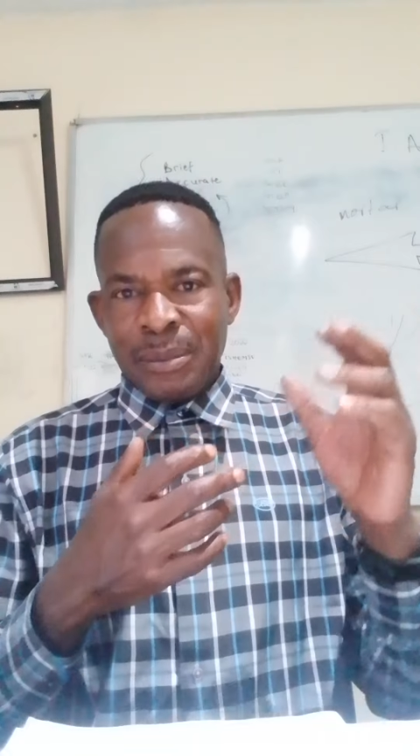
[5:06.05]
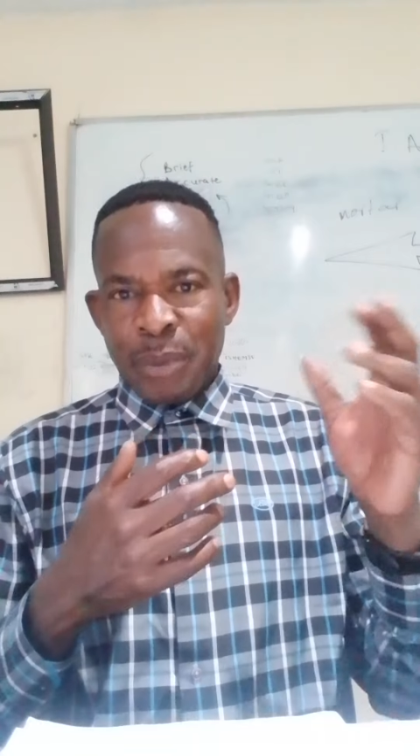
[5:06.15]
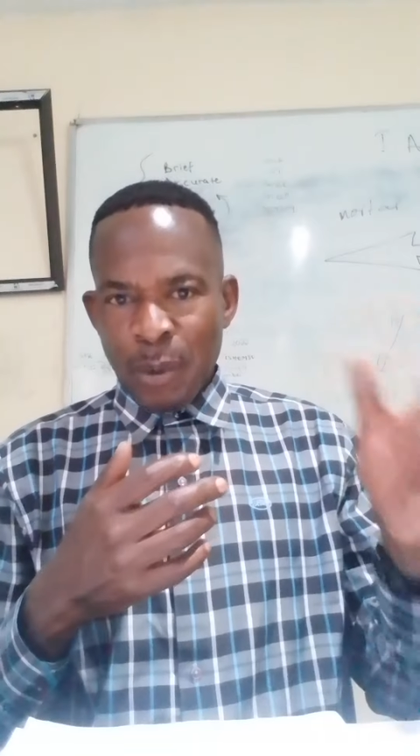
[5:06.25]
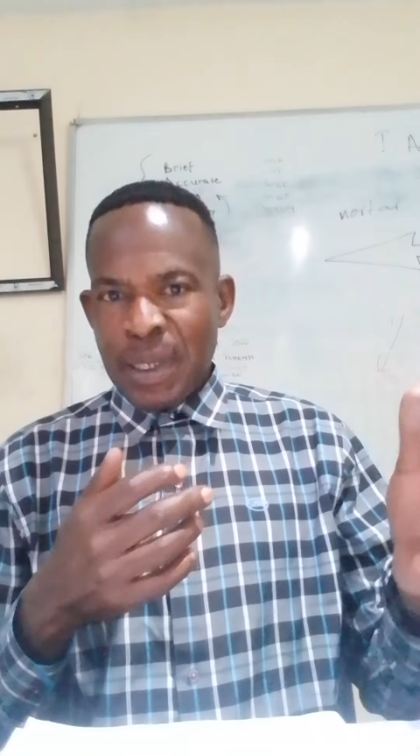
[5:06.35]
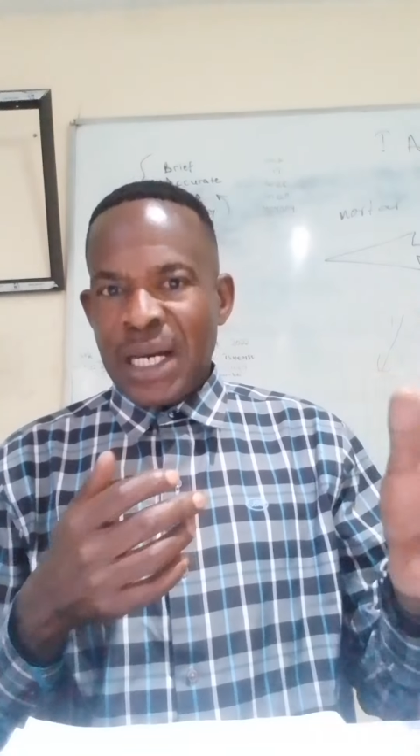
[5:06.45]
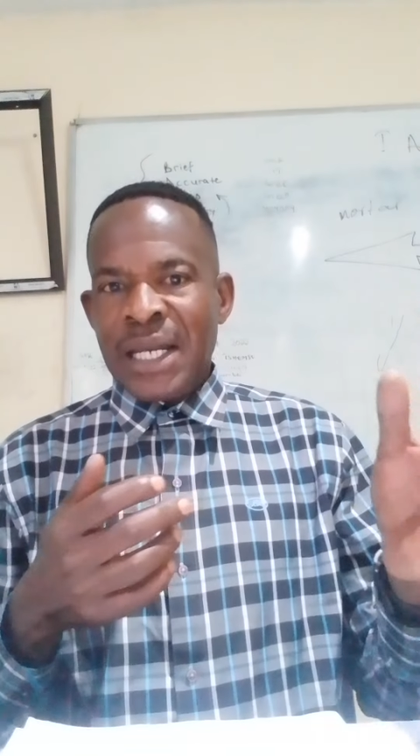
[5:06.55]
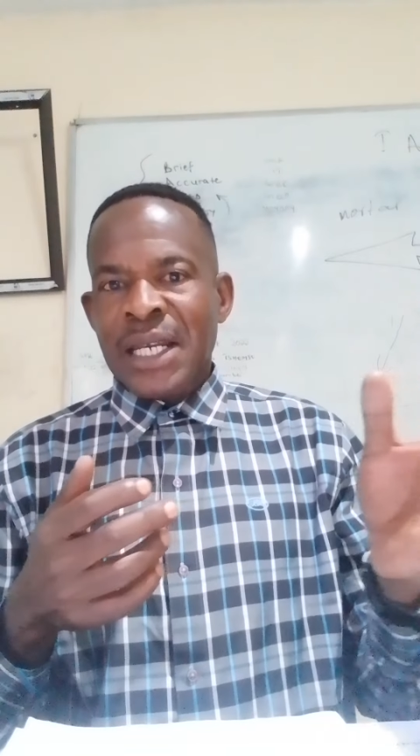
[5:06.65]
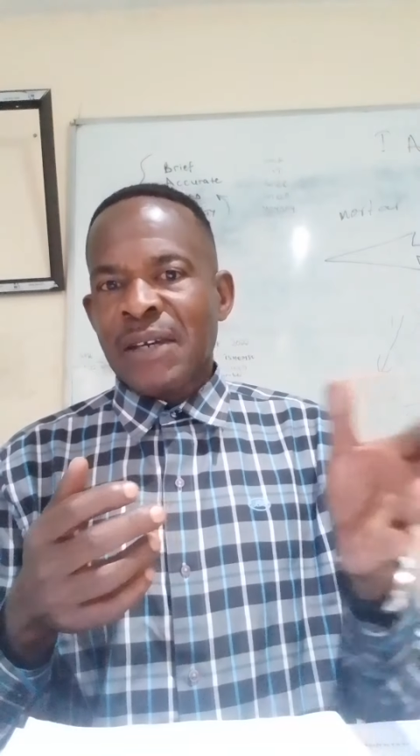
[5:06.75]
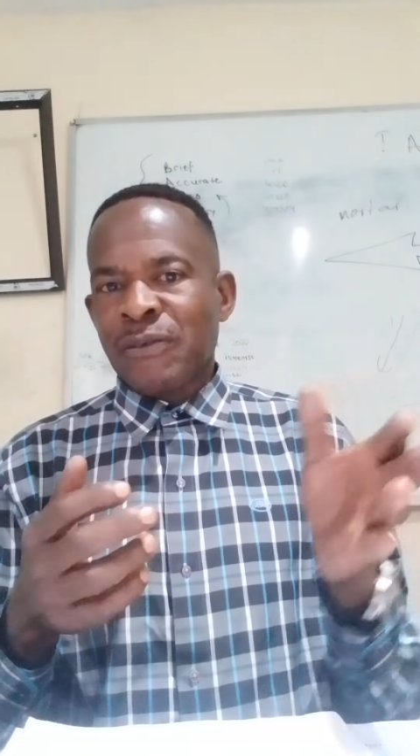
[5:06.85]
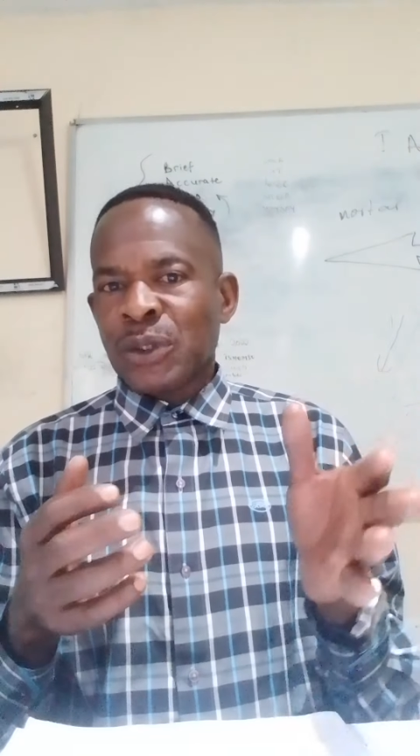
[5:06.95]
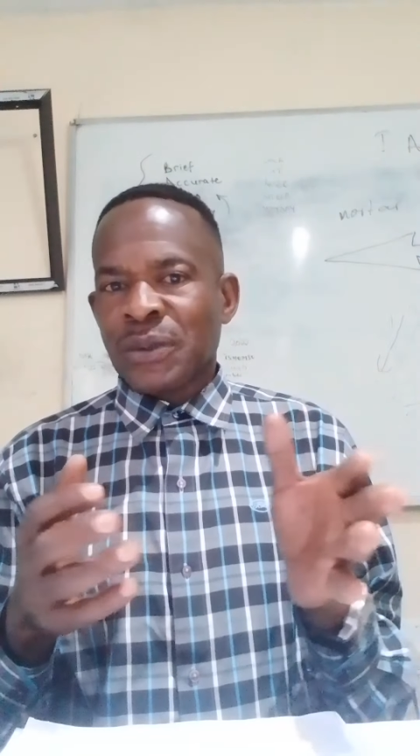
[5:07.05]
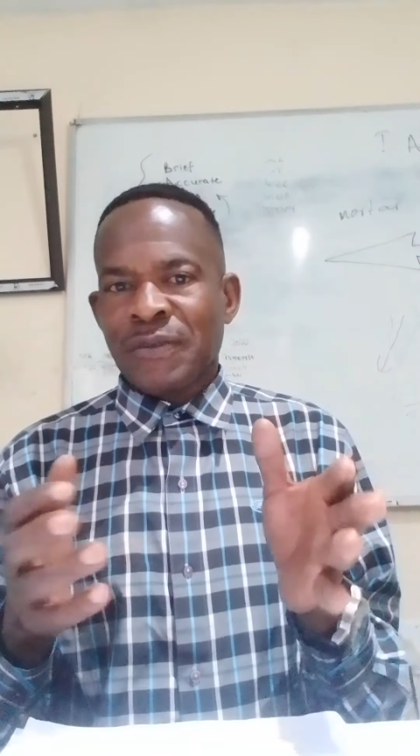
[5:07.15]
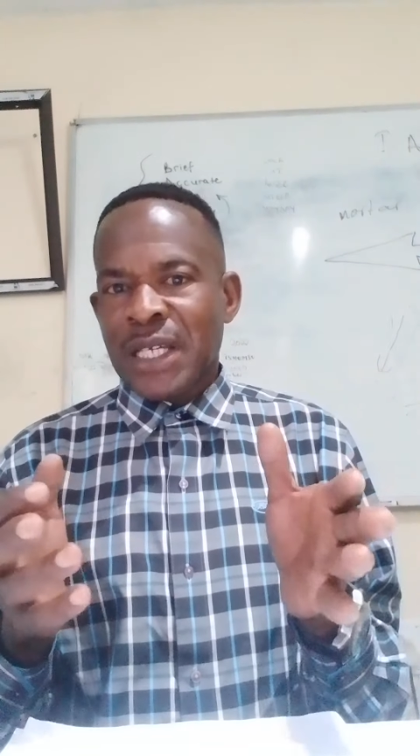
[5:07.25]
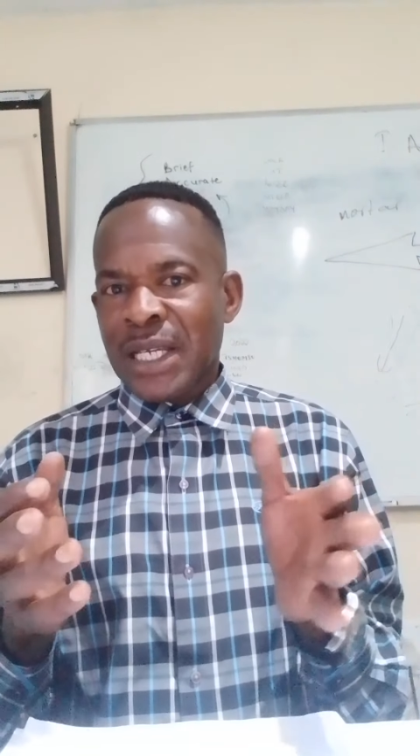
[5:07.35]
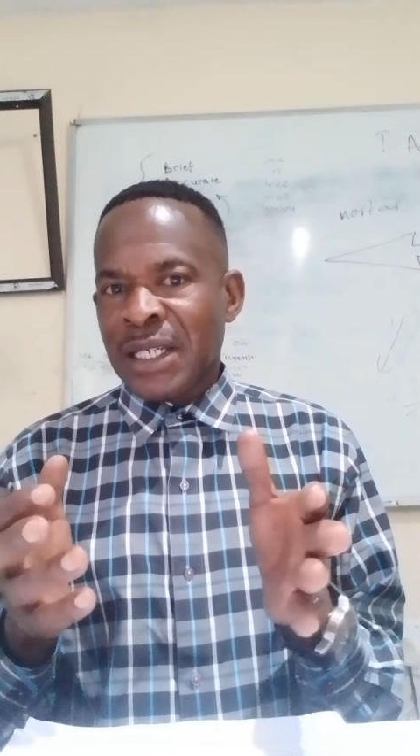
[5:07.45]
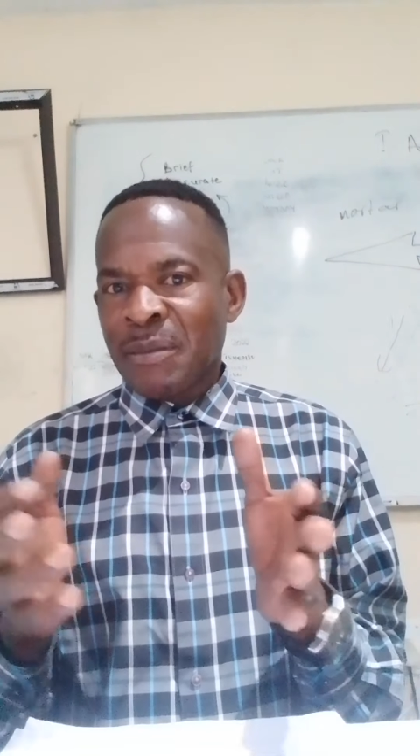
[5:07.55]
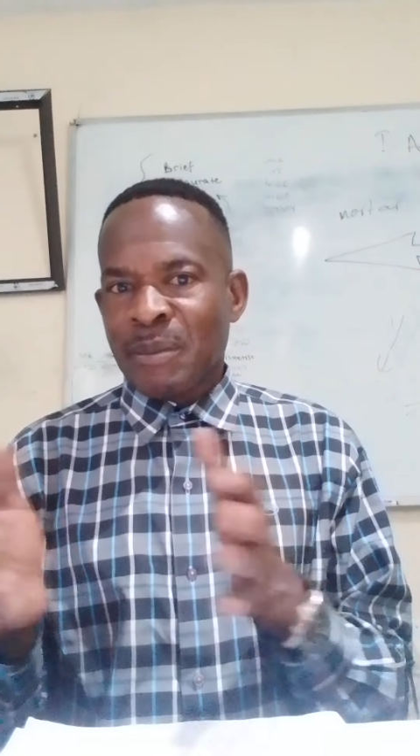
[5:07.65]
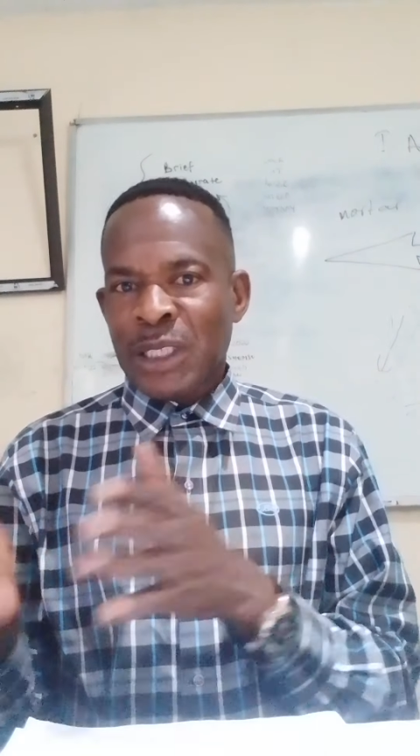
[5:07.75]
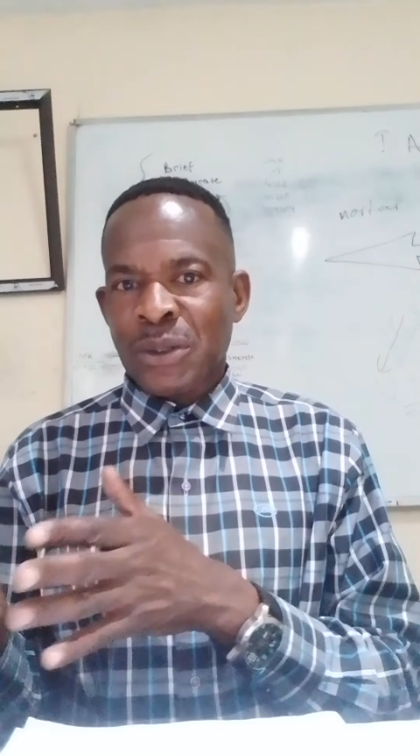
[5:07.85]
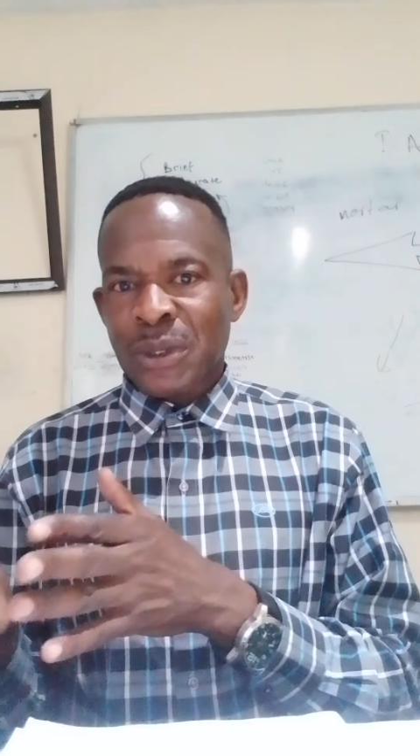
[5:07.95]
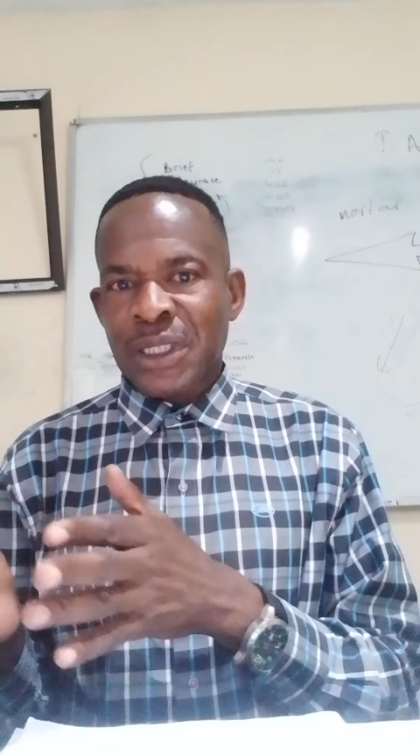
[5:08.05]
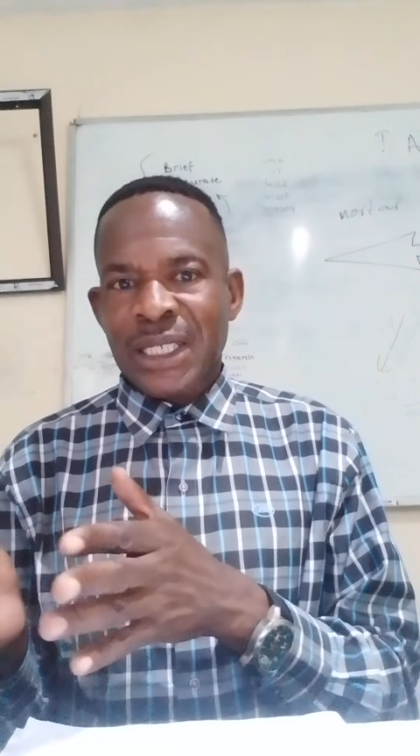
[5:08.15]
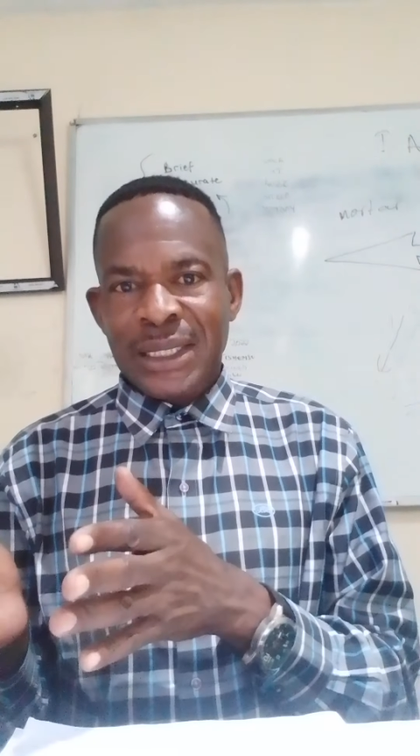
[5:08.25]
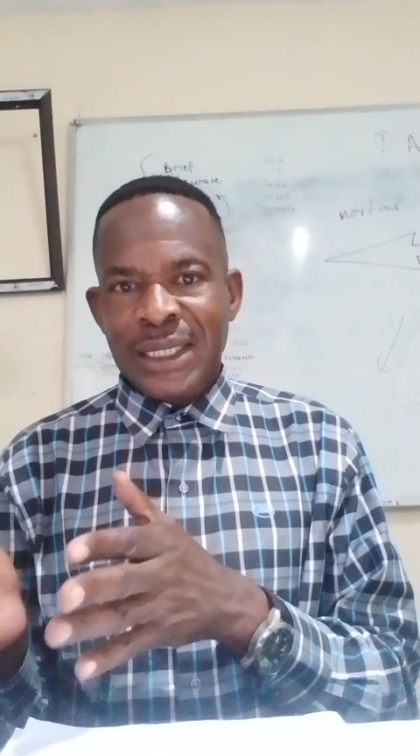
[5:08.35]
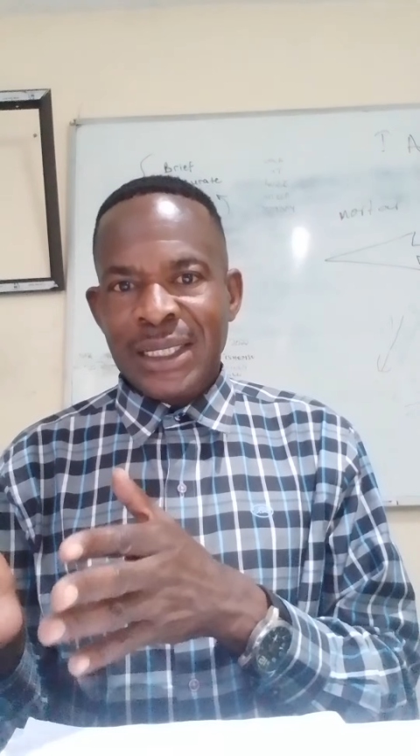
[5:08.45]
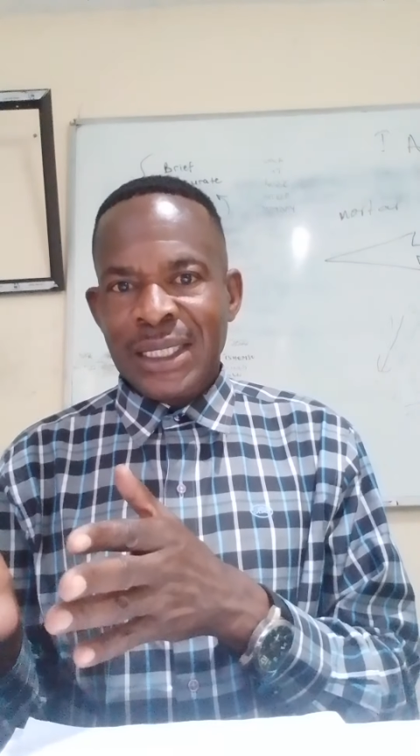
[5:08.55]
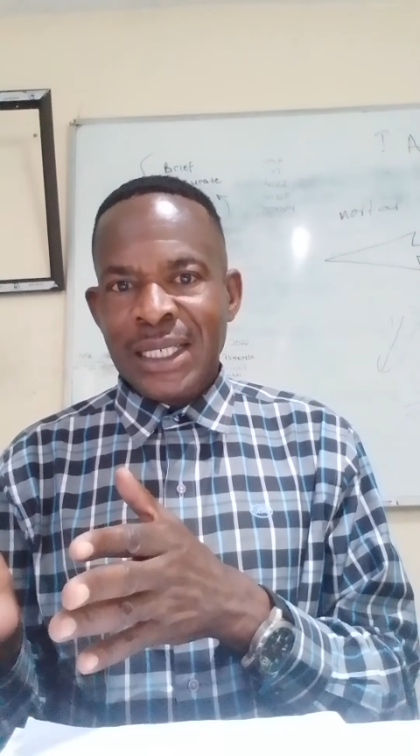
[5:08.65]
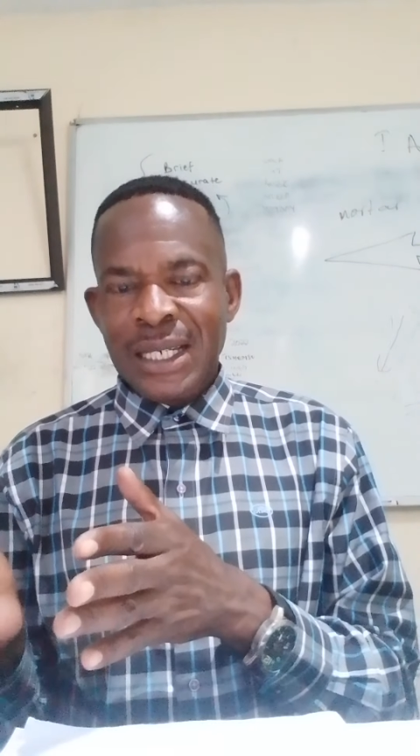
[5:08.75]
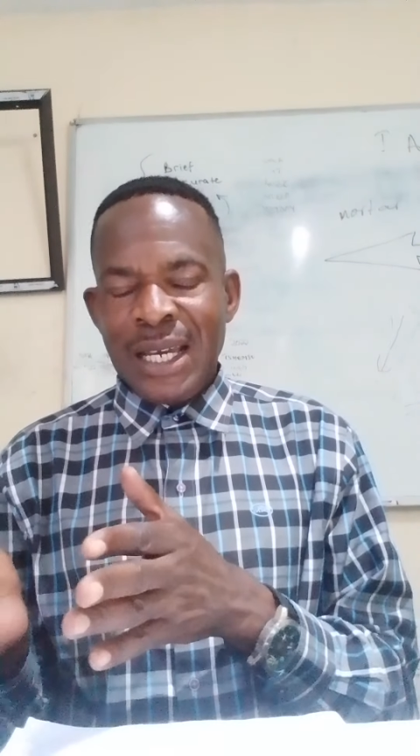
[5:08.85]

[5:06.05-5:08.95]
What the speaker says: propaganda efforts of the enemy must not succeed.